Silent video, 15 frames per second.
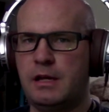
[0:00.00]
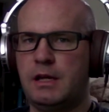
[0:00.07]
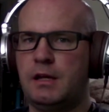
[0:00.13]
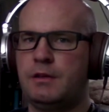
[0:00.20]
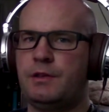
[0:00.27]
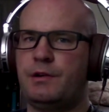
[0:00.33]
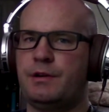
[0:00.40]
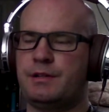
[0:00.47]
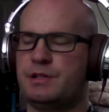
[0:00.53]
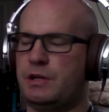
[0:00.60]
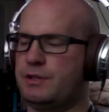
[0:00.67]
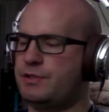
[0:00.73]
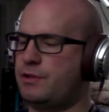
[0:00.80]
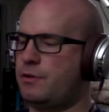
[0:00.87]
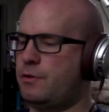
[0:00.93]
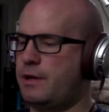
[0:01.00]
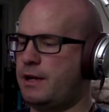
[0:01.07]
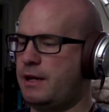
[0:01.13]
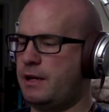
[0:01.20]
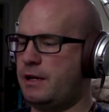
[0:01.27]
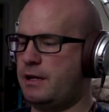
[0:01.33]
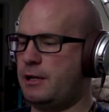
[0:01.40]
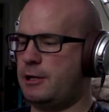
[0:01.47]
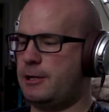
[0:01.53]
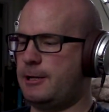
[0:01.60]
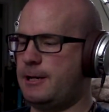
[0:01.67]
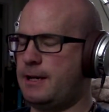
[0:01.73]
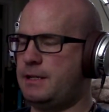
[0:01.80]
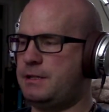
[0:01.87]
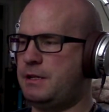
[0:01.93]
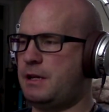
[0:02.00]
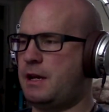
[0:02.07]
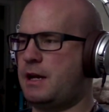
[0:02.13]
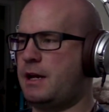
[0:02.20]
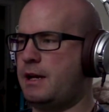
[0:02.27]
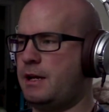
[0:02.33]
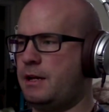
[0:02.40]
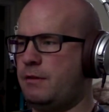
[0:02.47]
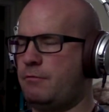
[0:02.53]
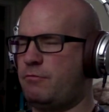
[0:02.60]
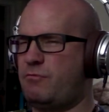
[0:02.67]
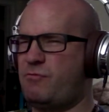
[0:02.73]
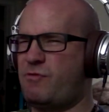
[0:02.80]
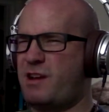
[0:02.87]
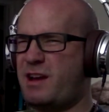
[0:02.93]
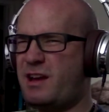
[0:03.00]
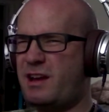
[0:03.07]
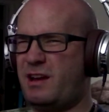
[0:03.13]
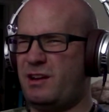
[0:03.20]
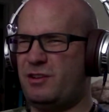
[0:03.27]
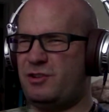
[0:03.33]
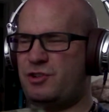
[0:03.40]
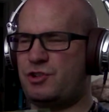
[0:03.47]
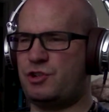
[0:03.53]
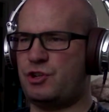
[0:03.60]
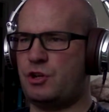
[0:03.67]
There is also a ATI Rage